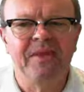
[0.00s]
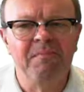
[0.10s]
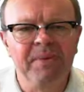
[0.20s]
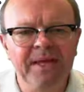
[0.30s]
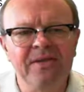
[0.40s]
The
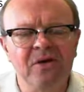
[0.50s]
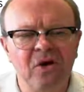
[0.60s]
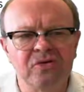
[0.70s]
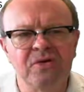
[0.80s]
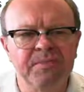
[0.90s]
bigger the
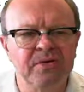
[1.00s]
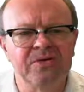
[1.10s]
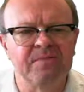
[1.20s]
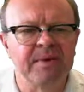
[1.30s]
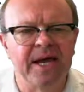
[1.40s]

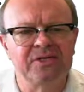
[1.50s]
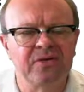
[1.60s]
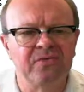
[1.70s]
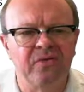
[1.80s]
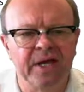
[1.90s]
contribution
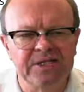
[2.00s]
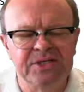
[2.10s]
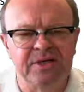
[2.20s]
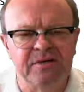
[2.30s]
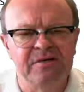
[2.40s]
margin
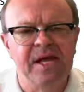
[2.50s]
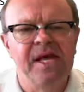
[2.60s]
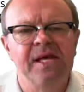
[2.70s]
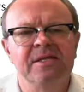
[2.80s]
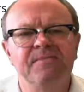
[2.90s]
ratio,
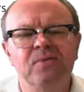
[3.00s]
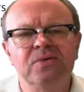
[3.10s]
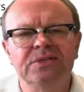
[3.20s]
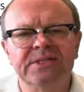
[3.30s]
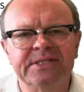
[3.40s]
the
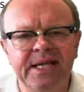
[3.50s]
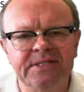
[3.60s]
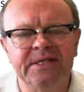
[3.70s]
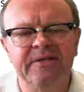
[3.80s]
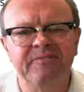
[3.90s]
more
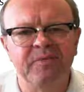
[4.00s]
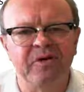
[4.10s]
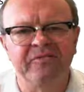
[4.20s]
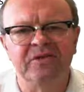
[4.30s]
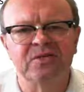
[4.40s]
sensitive
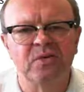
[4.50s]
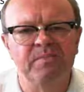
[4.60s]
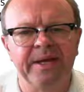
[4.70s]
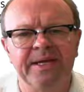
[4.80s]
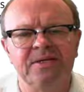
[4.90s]
profits
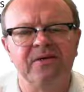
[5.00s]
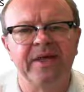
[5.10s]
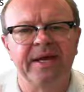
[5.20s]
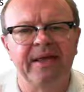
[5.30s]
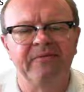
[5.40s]
will be to
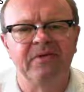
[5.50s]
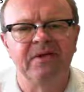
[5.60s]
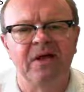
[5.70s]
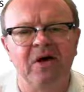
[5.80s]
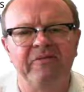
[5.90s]
the
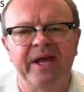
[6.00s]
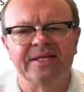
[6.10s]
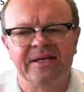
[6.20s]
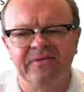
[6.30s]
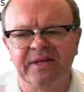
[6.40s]
level of
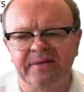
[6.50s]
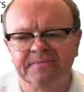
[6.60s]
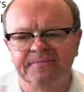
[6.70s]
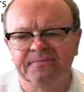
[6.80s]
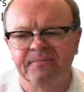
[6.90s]
activity.
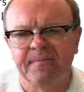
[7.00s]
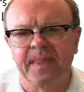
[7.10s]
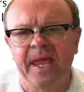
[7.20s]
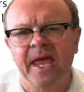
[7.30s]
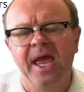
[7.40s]

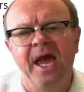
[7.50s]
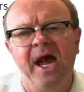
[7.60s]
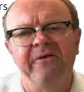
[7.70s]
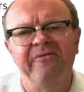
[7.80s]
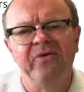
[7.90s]

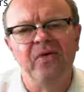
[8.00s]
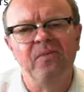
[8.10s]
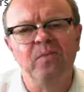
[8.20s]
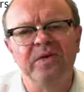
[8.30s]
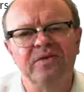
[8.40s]
A
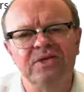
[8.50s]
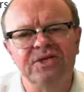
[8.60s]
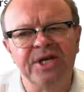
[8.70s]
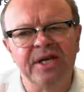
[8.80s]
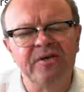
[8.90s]
firm with
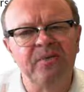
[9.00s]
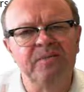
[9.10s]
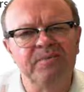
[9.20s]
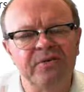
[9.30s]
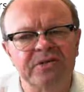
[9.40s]

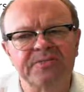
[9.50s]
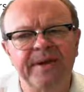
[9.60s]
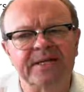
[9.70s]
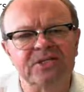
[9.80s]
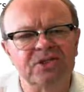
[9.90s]
genuine
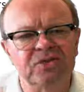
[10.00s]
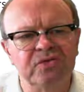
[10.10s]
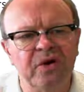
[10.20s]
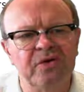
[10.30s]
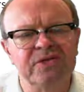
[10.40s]
prospects to
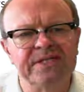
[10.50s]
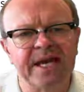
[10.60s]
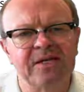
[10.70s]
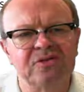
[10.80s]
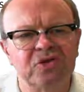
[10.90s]
grow
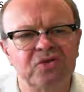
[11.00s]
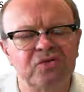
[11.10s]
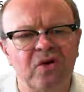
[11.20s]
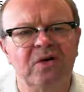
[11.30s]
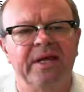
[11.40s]
sales
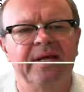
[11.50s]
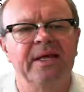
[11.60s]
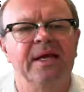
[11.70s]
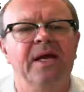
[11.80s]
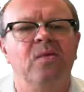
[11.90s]
strongly